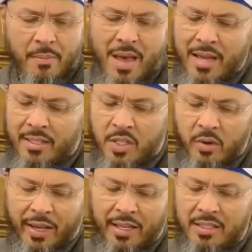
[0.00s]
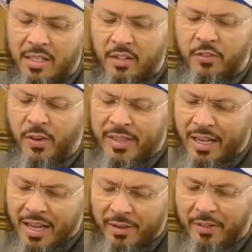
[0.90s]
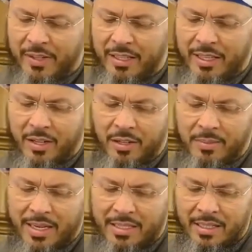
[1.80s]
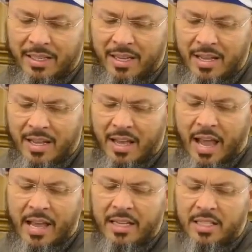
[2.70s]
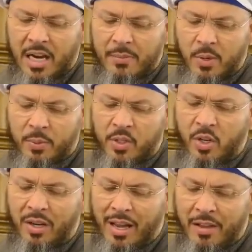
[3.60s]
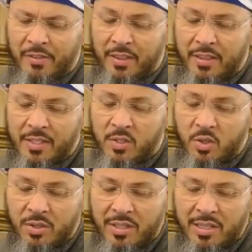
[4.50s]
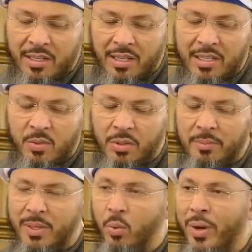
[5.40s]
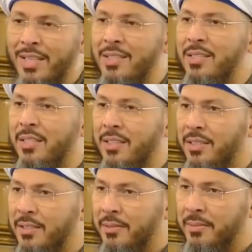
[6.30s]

Man is created for the love of Allah Almighty. Anytime you put your love in this dunya, it will be wasted.